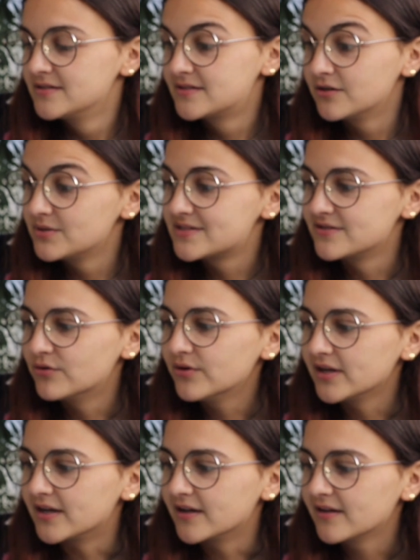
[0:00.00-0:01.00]
So it's
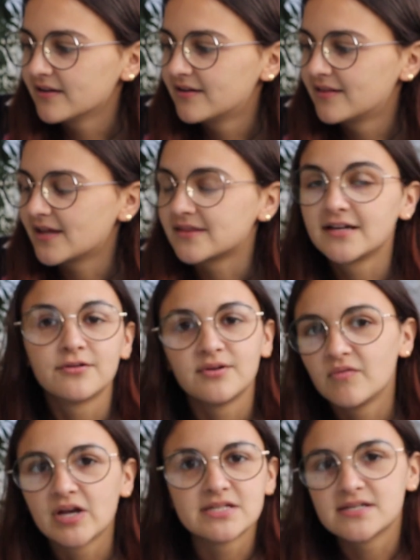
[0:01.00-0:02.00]
annoying that they don't
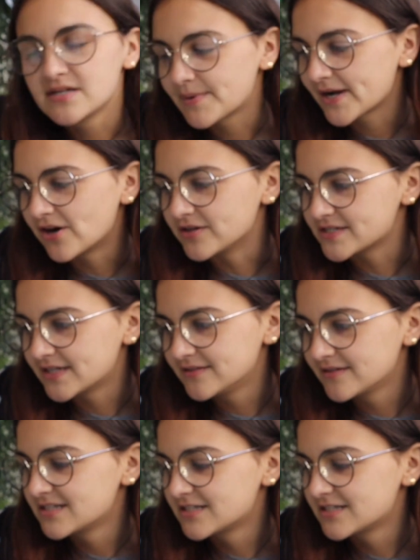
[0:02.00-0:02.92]
even get to see my content.